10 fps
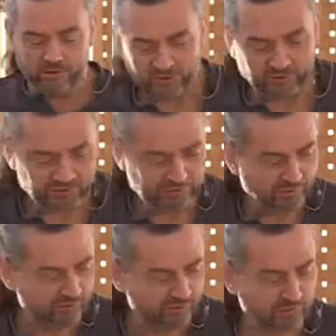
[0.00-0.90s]
Hope you're
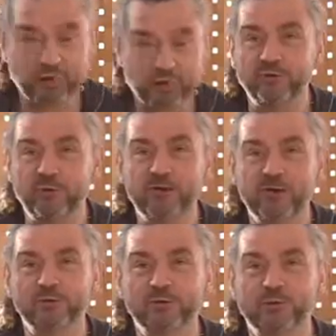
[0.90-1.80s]
wherever you
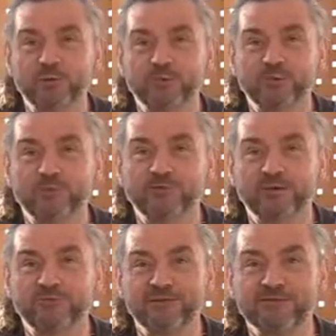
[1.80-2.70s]
are. Hope you're
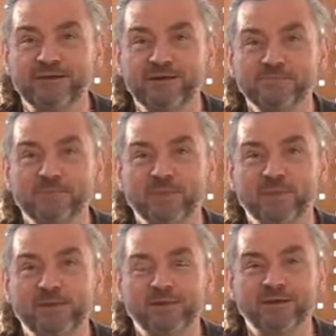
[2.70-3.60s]
having a lovely time.
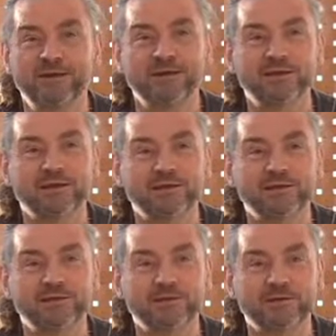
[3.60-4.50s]

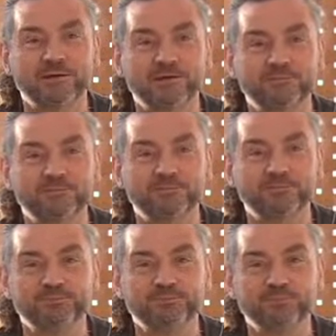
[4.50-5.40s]

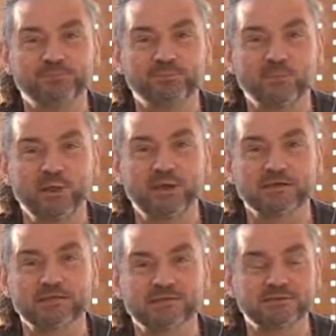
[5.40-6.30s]
And
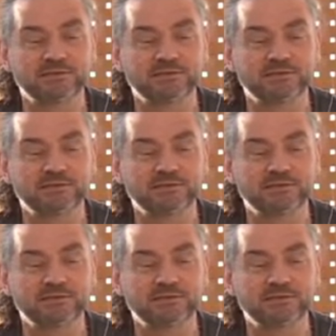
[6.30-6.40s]
yes,